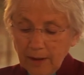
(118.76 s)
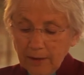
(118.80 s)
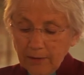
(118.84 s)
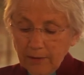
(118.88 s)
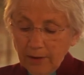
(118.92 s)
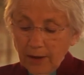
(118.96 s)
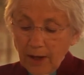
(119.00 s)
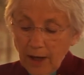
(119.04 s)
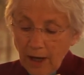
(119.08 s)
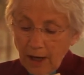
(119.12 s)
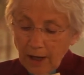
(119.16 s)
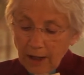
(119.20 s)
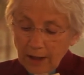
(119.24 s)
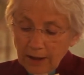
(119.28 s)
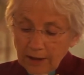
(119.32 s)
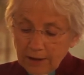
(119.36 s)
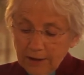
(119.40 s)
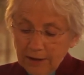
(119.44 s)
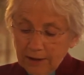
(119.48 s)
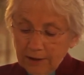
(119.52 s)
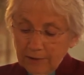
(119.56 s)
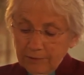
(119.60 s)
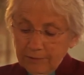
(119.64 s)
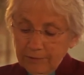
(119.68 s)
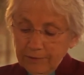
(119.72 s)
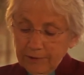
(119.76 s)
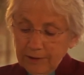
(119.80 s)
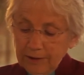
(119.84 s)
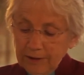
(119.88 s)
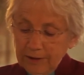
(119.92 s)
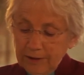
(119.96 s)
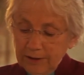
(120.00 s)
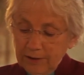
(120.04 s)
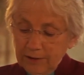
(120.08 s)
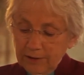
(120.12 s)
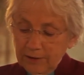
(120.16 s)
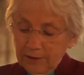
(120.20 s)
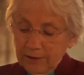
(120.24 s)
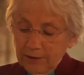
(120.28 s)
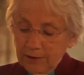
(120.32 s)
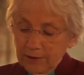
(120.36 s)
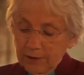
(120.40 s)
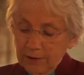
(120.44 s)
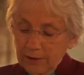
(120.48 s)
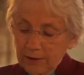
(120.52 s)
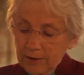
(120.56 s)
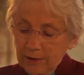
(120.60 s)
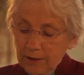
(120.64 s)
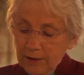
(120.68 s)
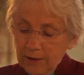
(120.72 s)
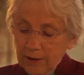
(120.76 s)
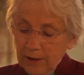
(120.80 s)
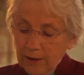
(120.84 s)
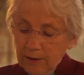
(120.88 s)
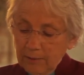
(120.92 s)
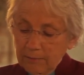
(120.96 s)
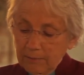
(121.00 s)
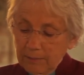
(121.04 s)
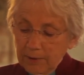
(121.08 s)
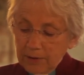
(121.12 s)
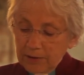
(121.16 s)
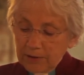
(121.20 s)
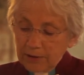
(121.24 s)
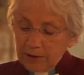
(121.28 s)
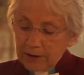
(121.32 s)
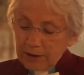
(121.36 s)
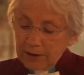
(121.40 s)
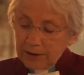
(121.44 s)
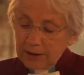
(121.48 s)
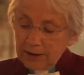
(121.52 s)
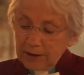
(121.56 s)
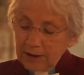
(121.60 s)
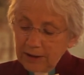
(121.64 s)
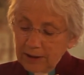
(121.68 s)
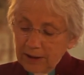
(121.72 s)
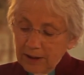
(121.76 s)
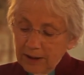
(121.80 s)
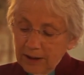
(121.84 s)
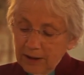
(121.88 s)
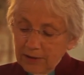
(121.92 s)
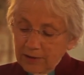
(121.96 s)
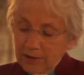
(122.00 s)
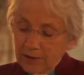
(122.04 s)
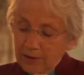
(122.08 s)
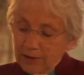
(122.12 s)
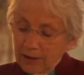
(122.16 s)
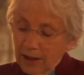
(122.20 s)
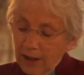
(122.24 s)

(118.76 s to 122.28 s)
The hireling flees, but he is an